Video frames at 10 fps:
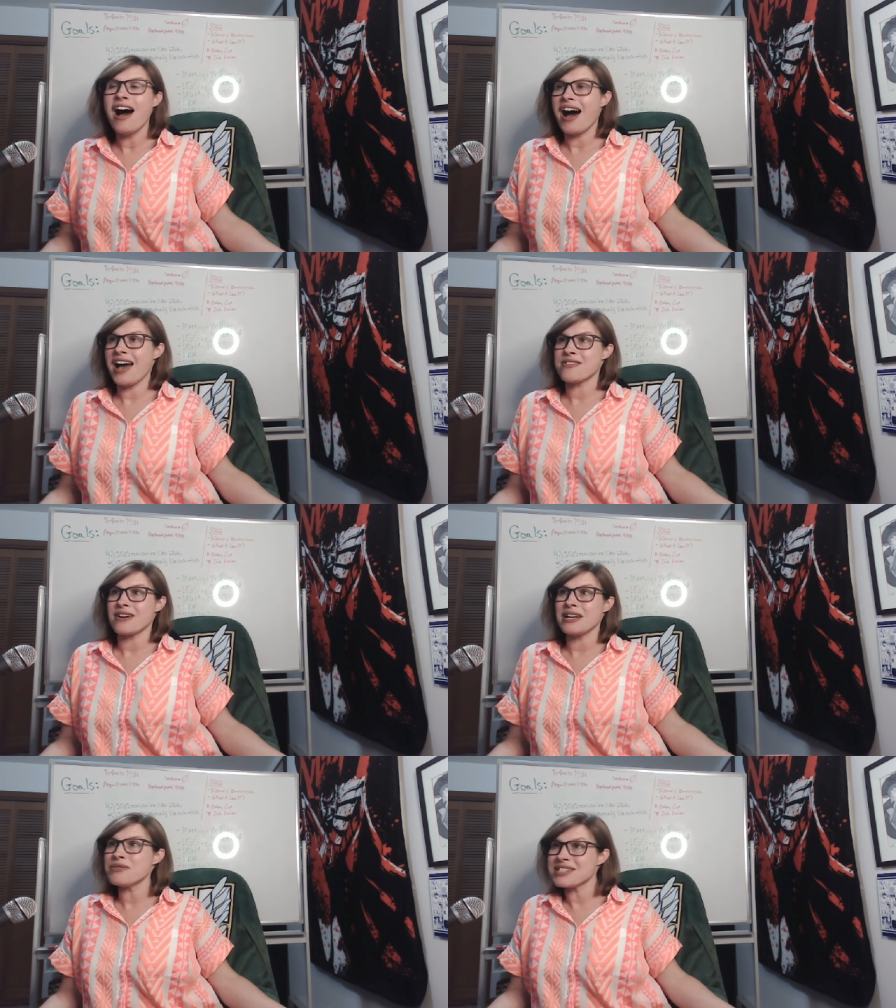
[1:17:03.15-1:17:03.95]
I
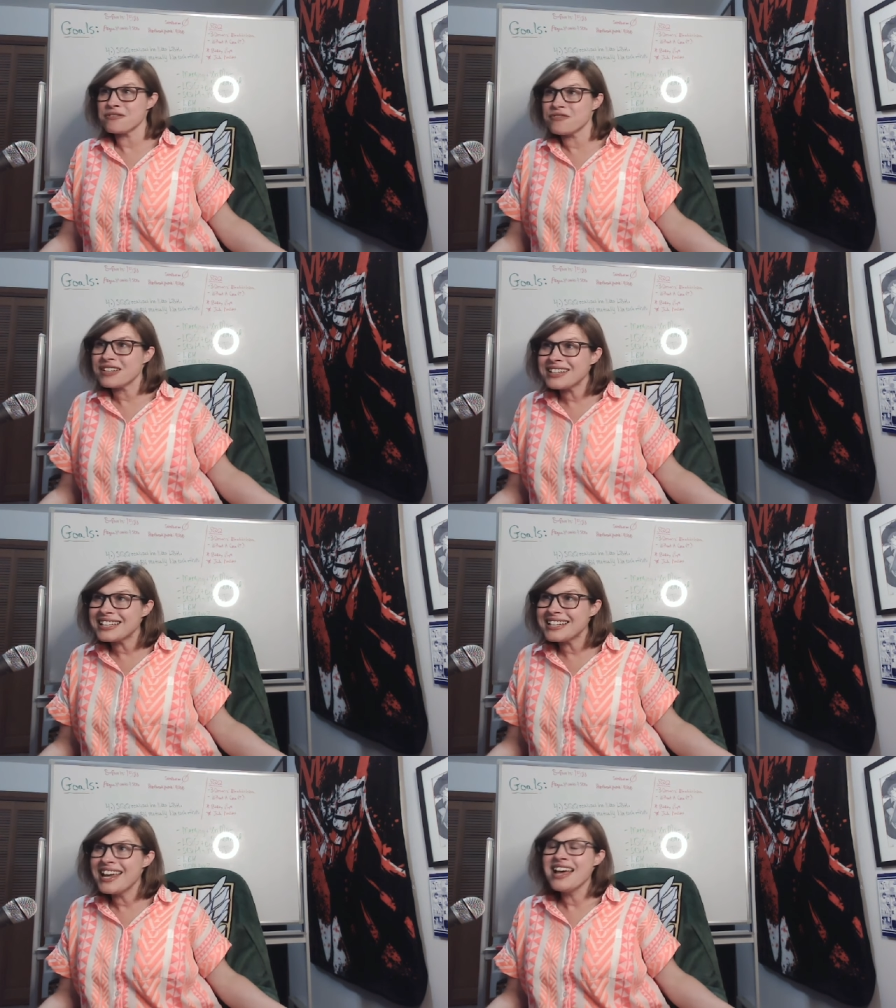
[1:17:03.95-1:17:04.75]
thought he was the villain
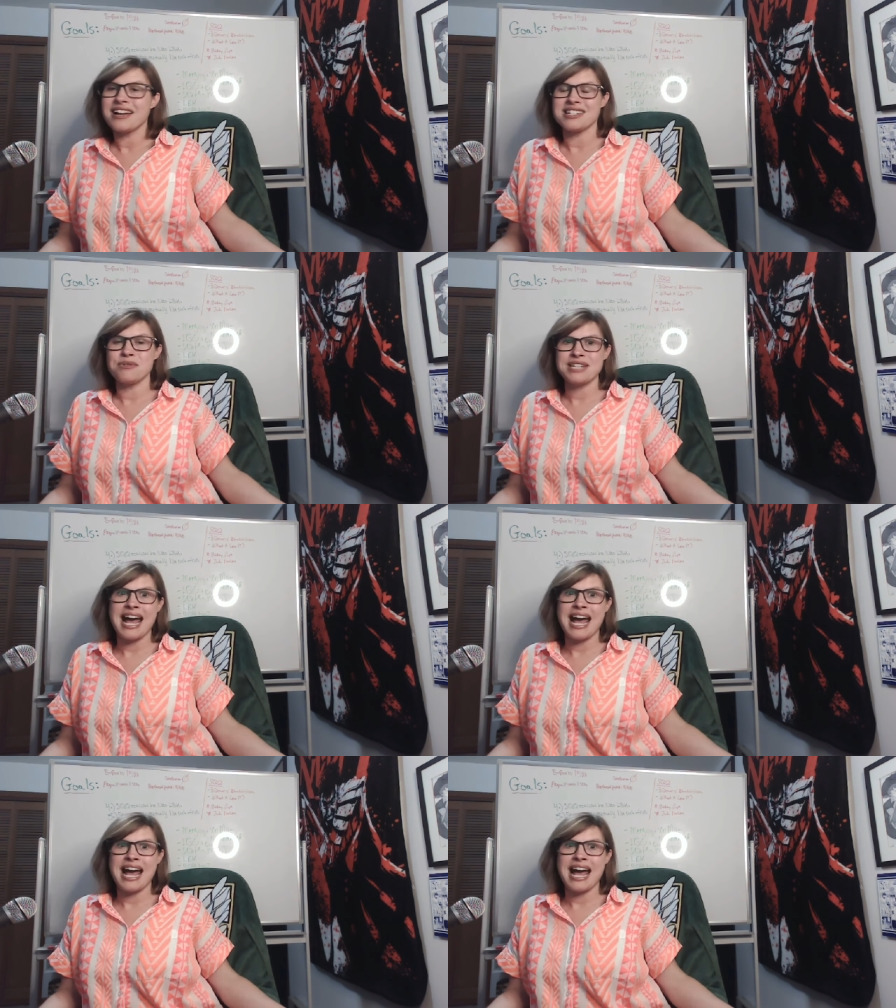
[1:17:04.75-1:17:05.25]
because he was